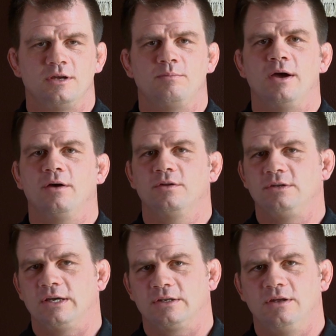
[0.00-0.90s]
and I'd buy all the
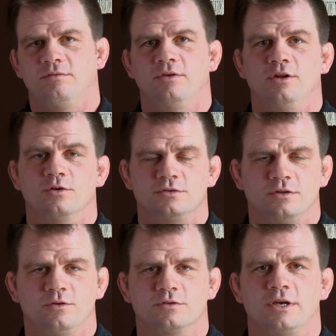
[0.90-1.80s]
technique videos
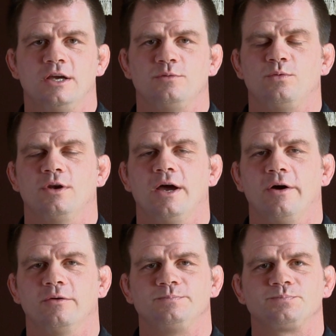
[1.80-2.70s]
that those guys put
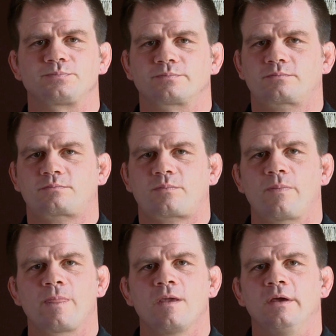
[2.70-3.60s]
out
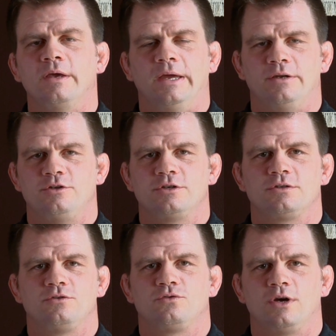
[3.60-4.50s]
and
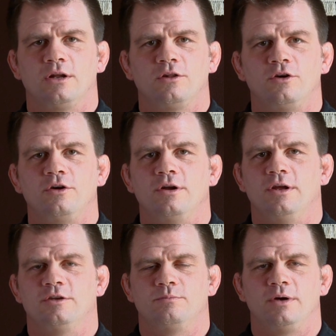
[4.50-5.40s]
just try to learn
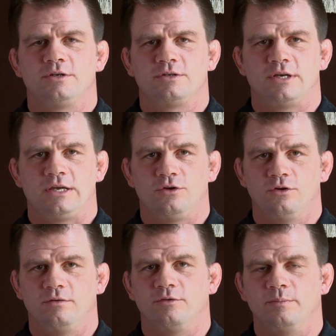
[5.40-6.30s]
as much as I
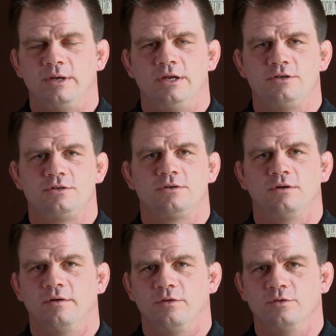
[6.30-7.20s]
could from each
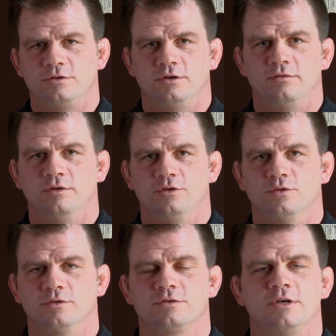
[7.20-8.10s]
of those
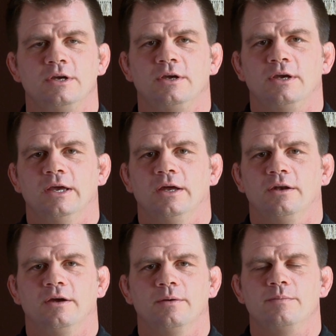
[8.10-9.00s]
individuals.
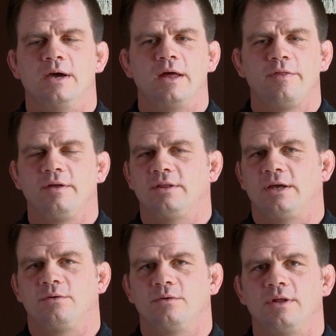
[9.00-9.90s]
And, um, and I think
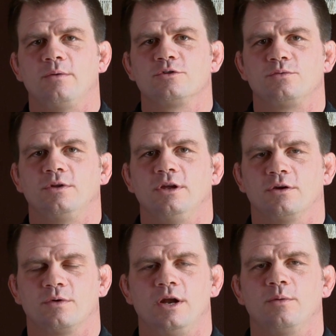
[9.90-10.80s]
that that was really a
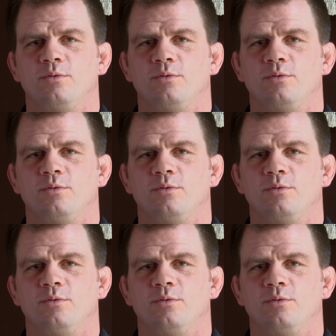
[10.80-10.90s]
great